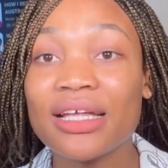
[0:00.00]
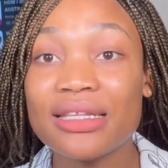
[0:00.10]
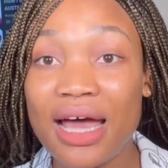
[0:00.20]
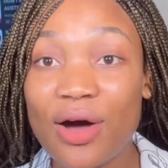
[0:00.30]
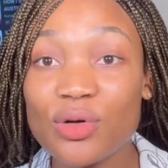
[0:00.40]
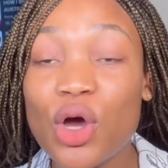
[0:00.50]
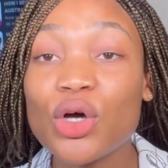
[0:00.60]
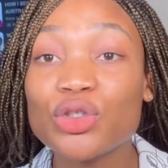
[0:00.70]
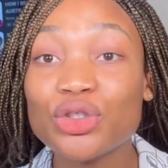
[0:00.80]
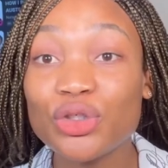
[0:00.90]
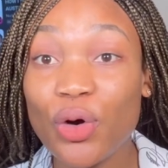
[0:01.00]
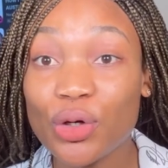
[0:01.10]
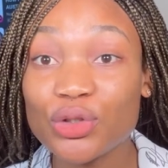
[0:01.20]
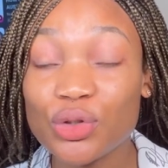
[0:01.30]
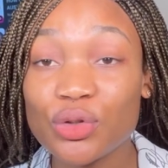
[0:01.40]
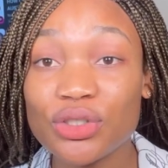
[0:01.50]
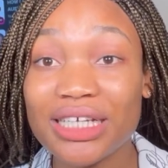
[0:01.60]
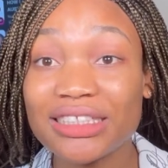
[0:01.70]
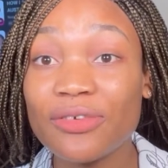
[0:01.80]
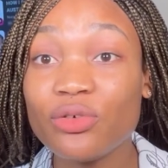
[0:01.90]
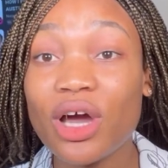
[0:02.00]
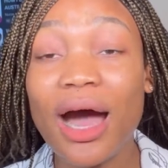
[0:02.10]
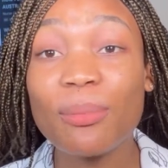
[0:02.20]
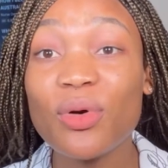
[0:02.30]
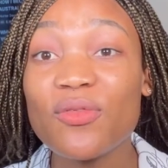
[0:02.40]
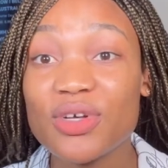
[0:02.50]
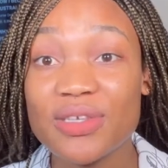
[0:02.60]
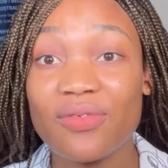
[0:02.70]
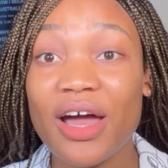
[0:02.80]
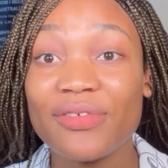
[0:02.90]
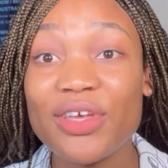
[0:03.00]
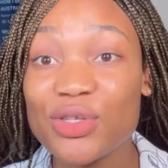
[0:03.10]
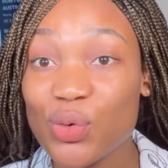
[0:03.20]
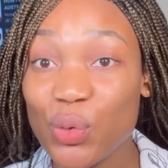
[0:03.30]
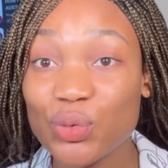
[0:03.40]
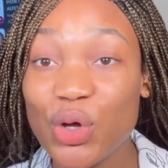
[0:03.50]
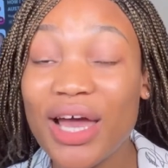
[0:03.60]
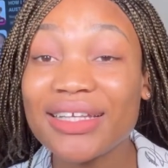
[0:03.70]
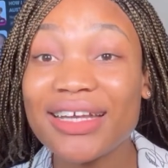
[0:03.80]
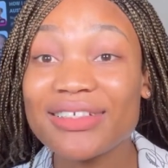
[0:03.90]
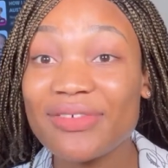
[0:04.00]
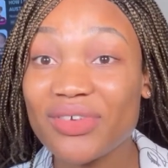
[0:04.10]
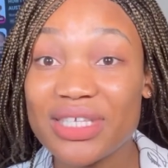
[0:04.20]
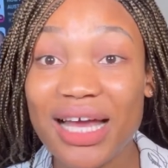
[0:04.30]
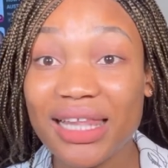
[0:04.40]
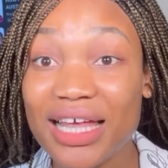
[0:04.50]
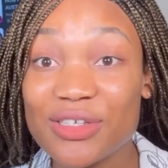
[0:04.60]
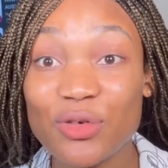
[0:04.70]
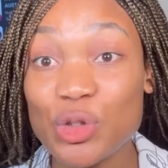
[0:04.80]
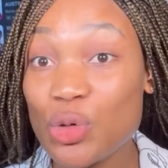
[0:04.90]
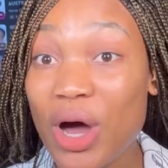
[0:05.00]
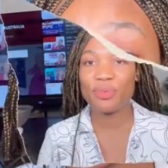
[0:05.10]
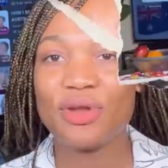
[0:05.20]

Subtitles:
Now, do you also know that if you are above 45 years old, there is a visa class for you as well to migrate to Australia?